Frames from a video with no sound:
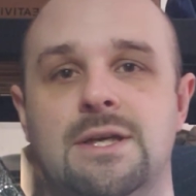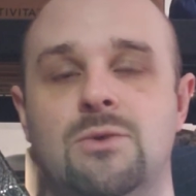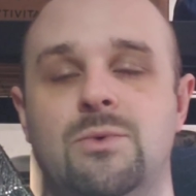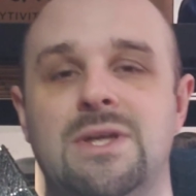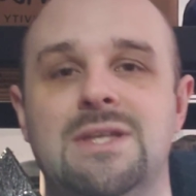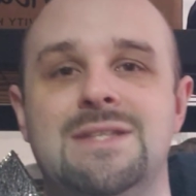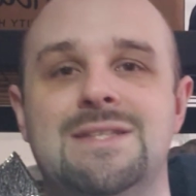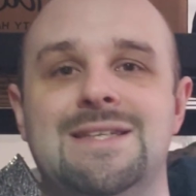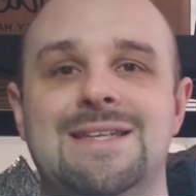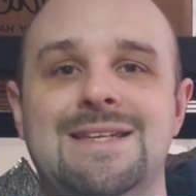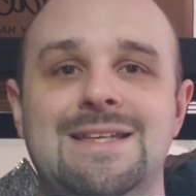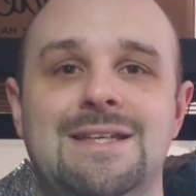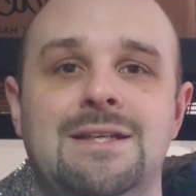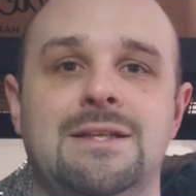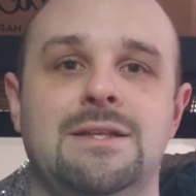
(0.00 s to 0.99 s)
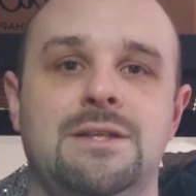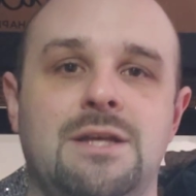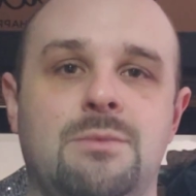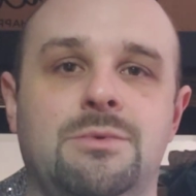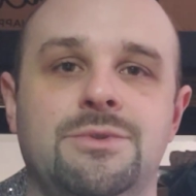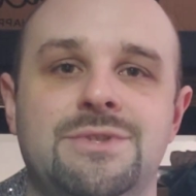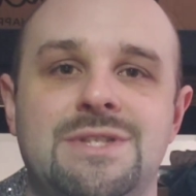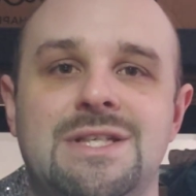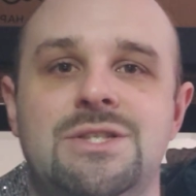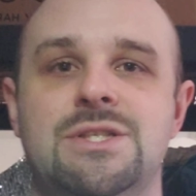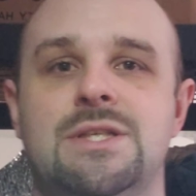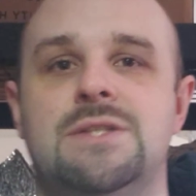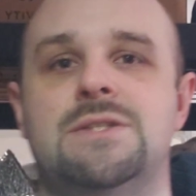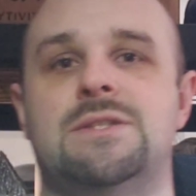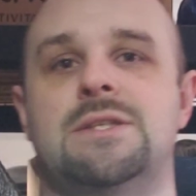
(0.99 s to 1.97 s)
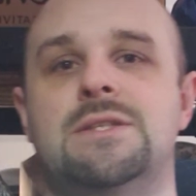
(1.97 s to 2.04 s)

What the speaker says: Week 10, double digits.